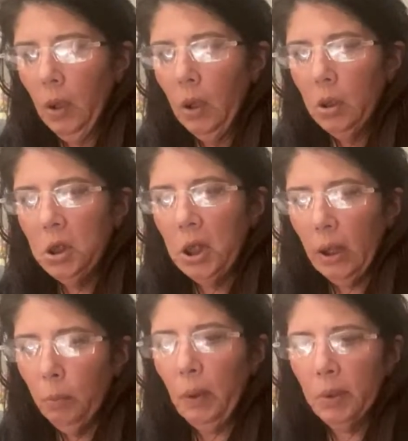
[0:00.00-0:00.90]

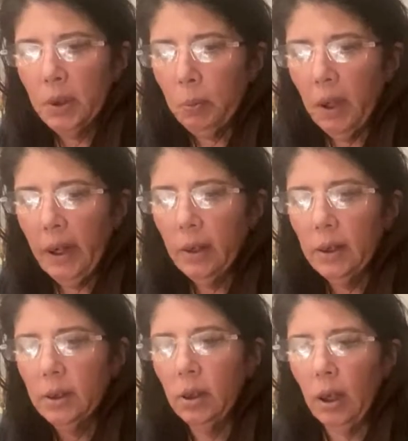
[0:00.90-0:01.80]
check people's
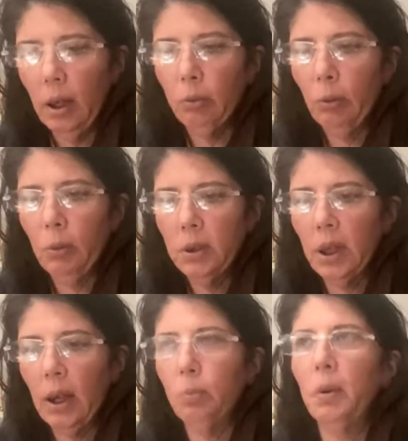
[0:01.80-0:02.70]
playlists. Not everyone's
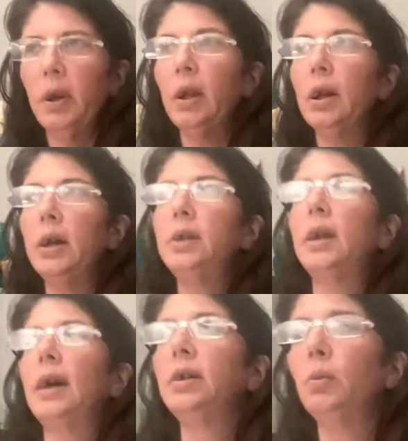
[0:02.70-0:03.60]
got a playlist.
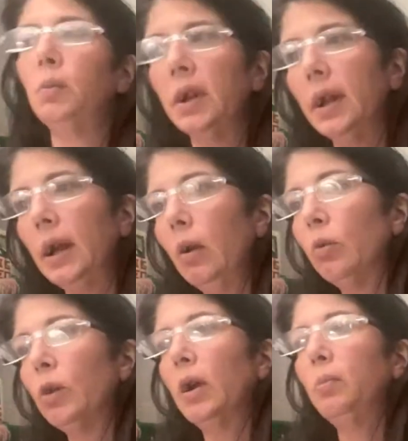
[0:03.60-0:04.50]
That's the one thing I
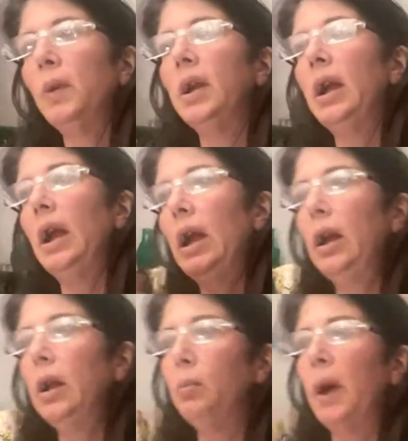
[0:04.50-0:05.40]
would recommend
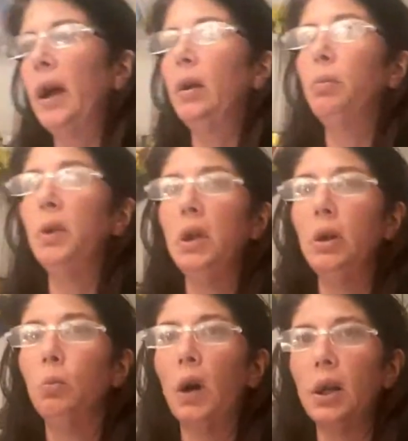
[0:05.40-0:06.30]
anybody if you
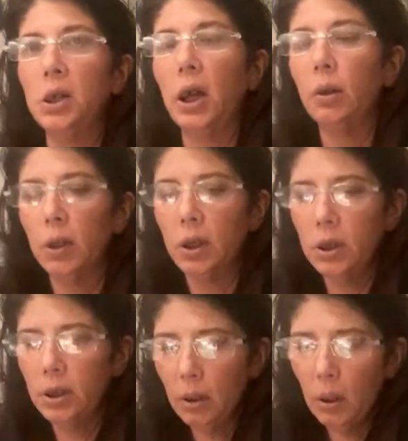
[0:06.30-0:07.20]
need watch
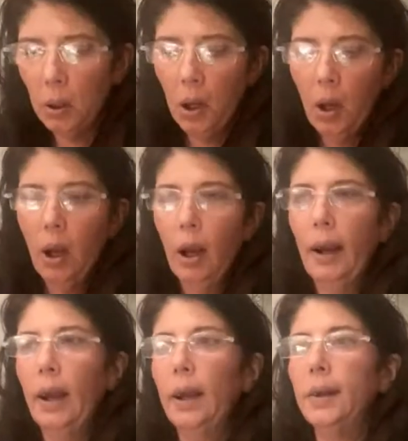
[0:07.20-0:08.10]
hours
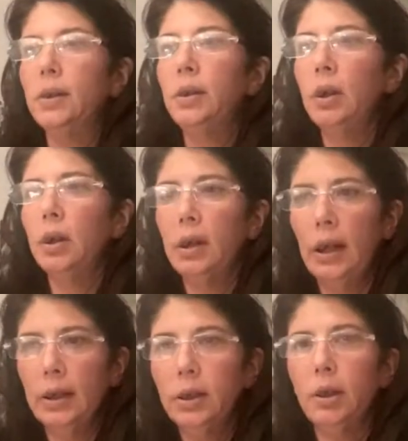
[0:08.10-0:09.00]
is
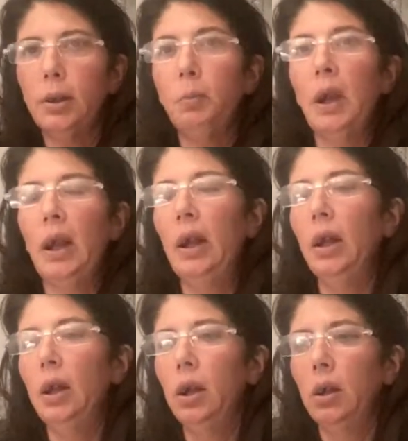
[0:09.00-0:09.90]
get some
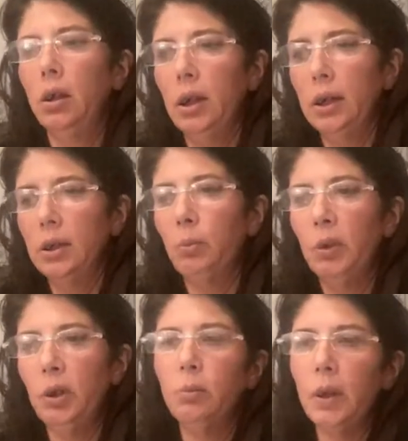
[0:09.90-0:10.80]
of
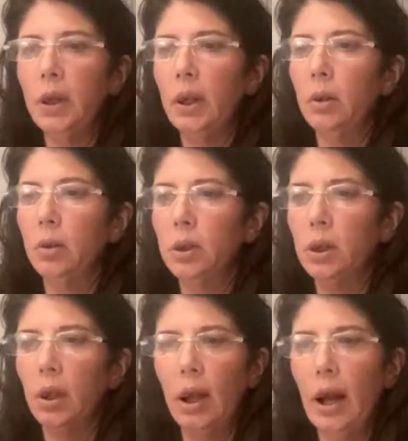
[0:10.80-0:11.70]
your videos,
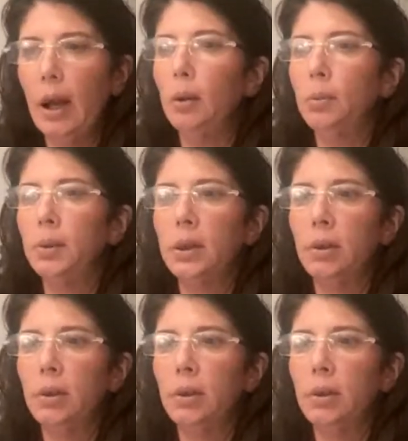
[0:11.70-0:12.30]
lives,